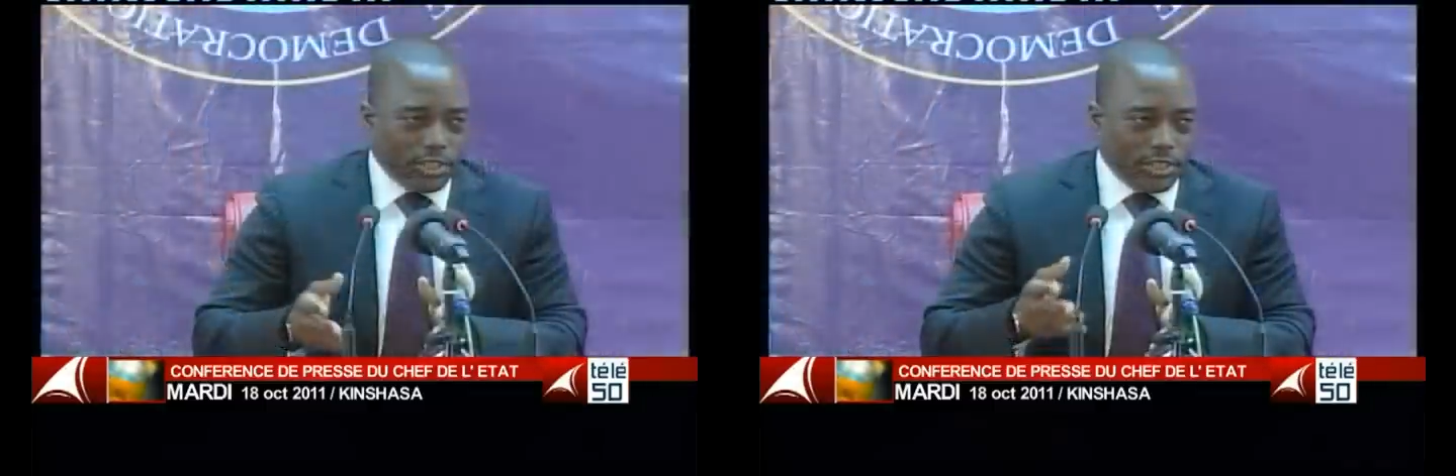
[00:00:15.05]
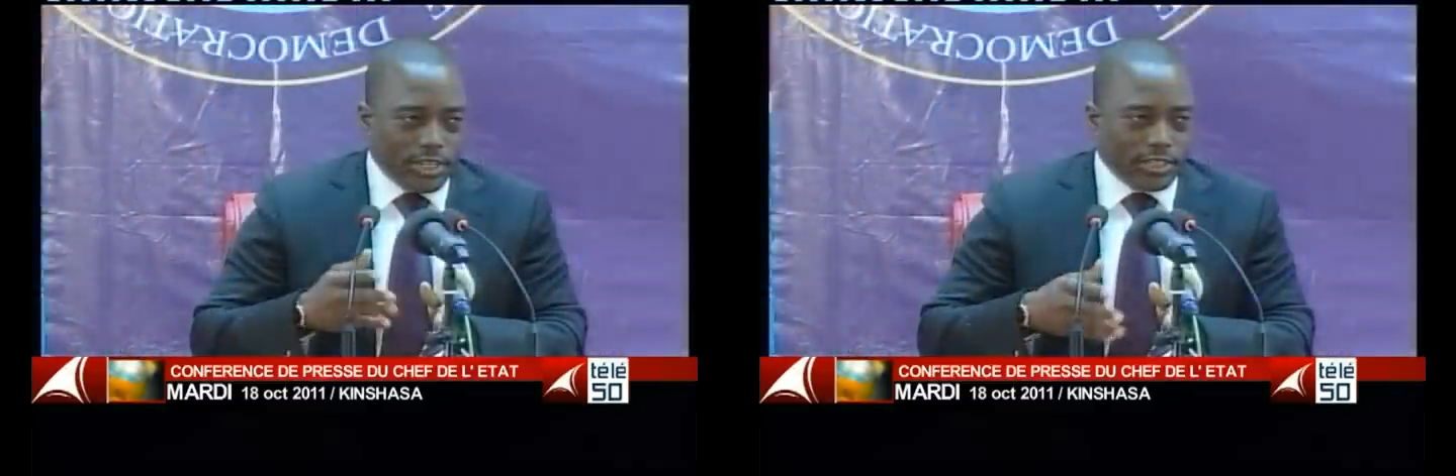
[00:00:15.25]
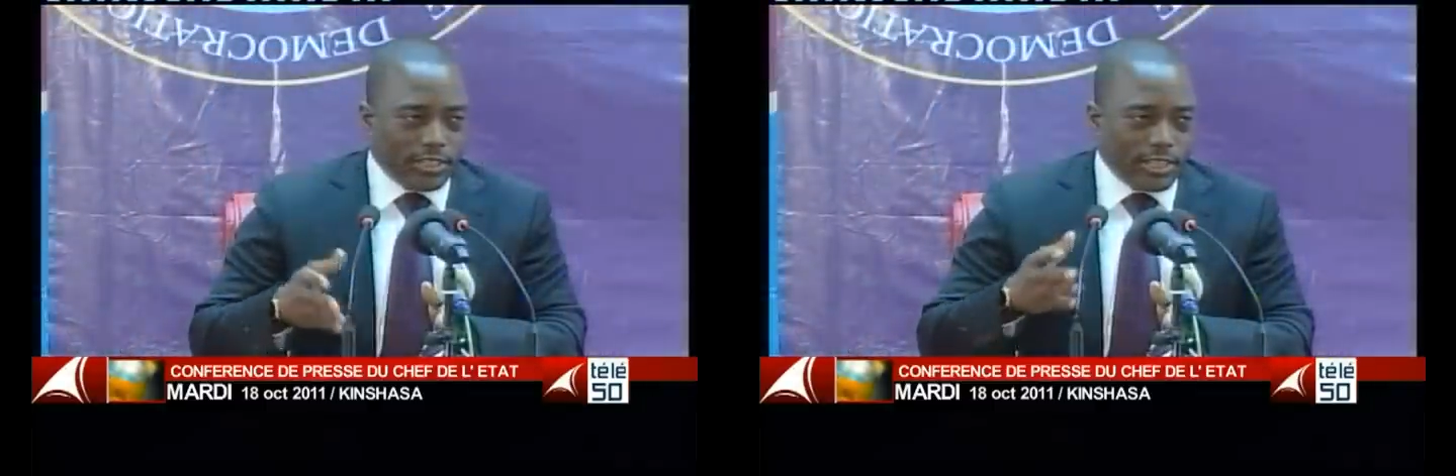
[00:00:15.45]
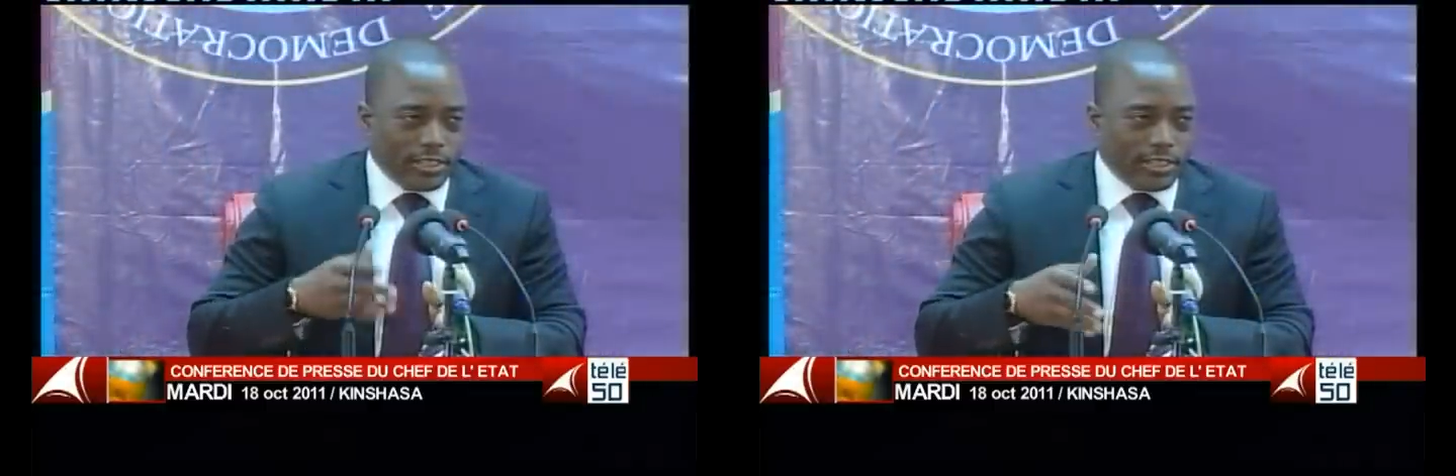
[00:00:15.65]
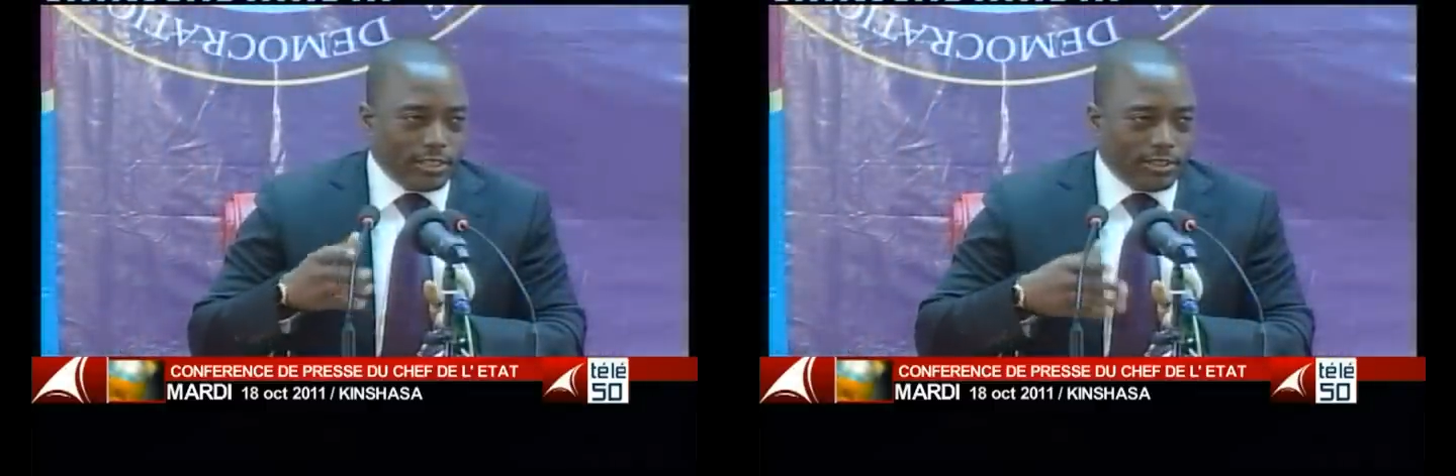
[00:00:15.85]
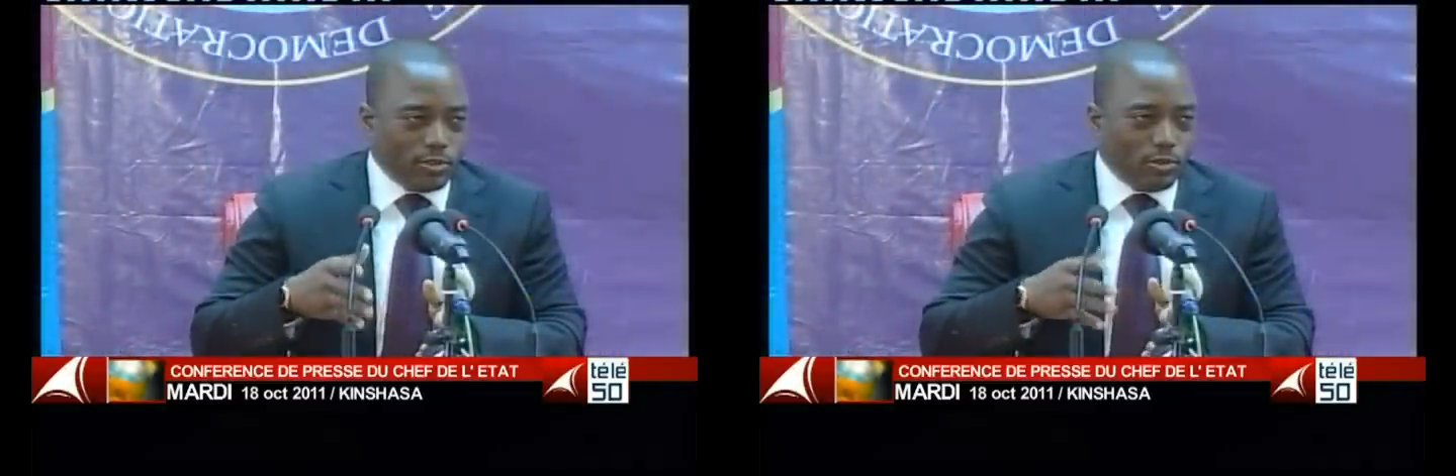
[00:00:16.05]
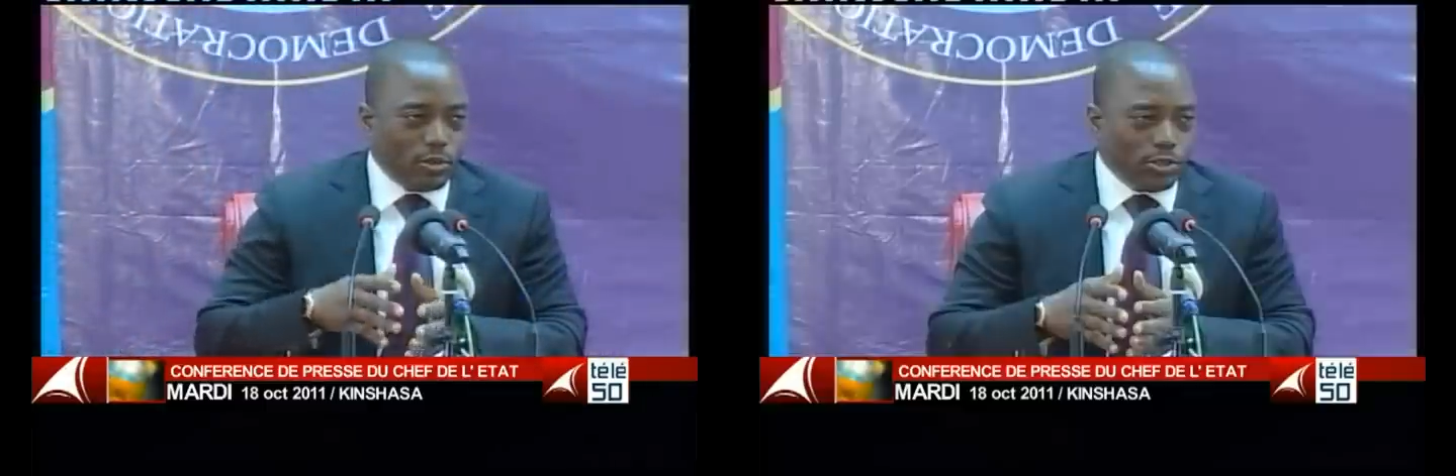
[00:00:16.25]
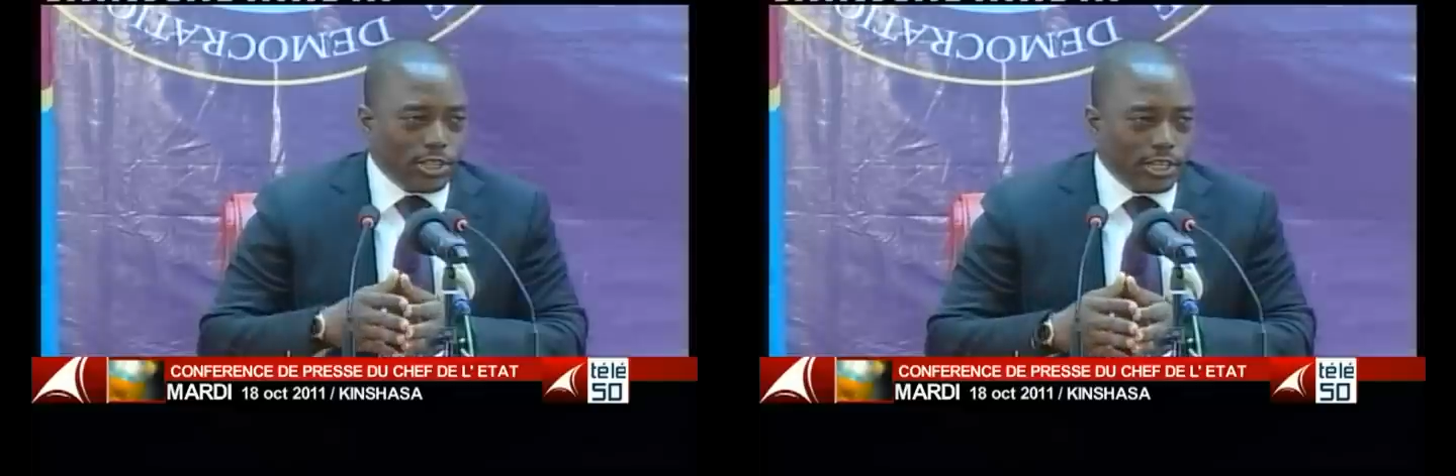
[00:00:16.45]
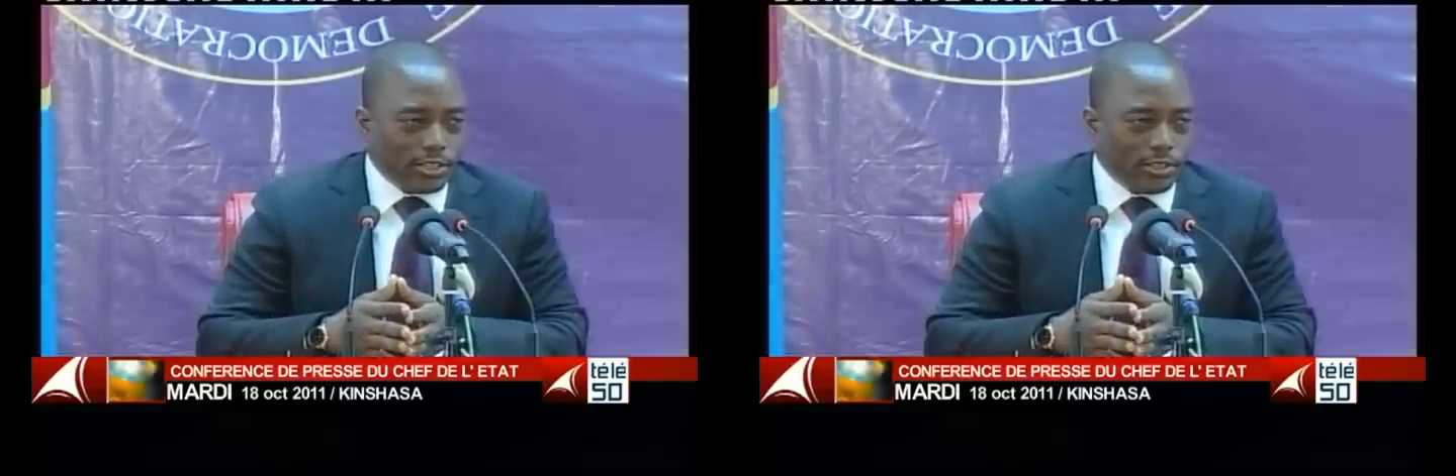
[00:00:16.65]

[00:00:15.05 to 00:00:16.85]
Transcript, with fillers: democracy has started to